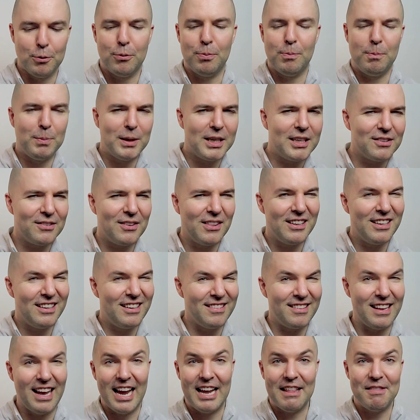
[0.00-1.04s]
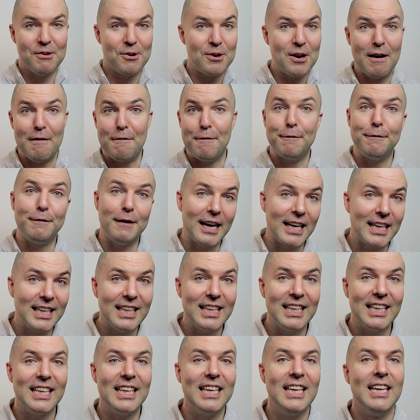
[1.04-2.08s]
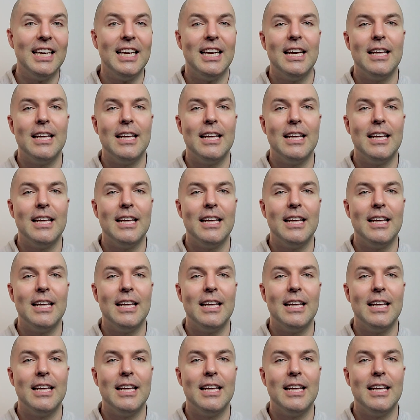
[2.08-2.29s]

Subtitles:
because of the design, they're not finding